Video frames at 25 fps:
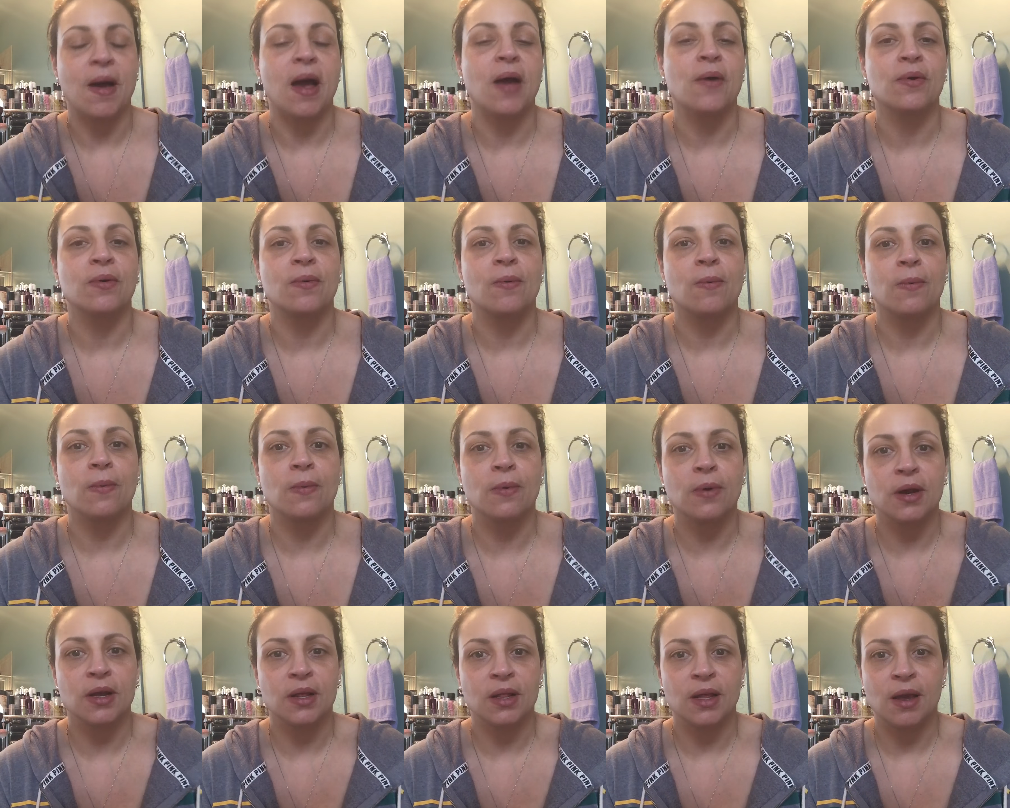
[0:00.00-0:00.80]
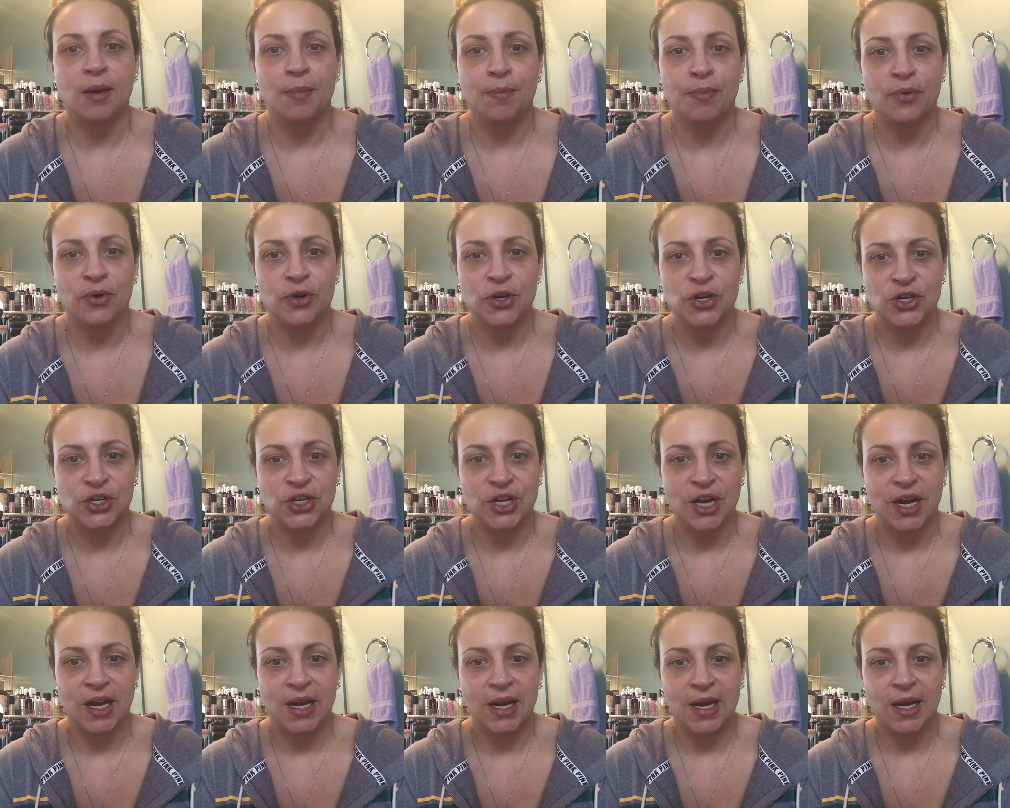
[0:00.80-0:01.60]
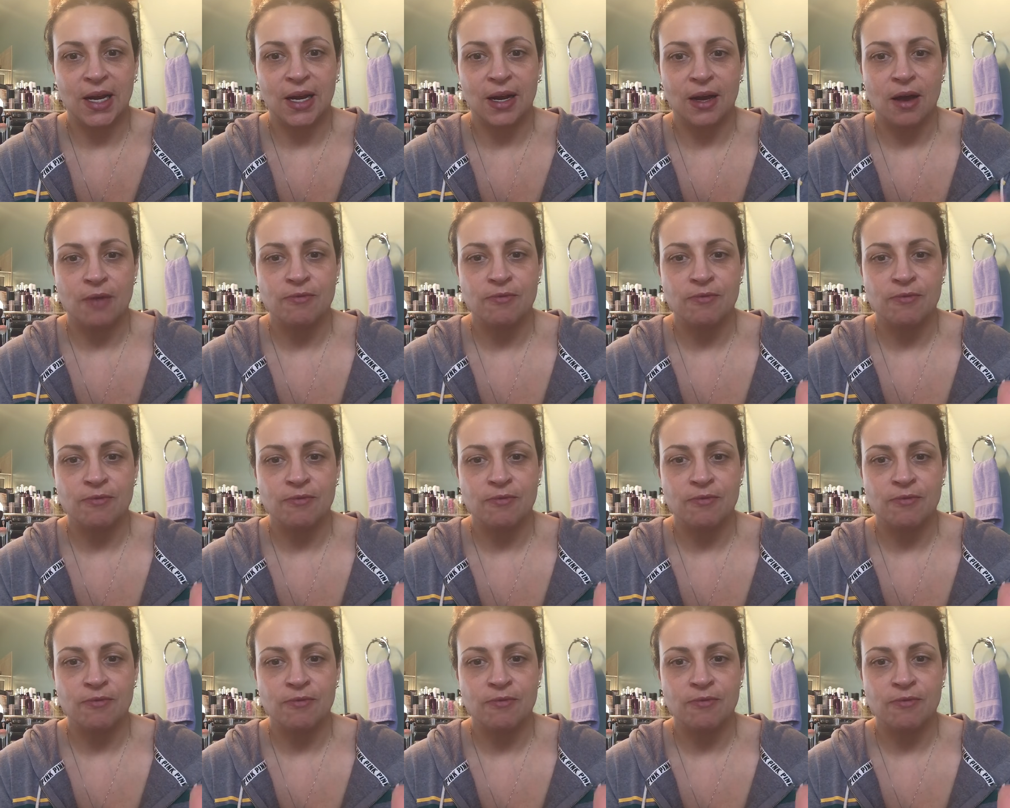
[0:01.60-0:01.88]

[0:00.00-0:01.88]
I would really appreciate it.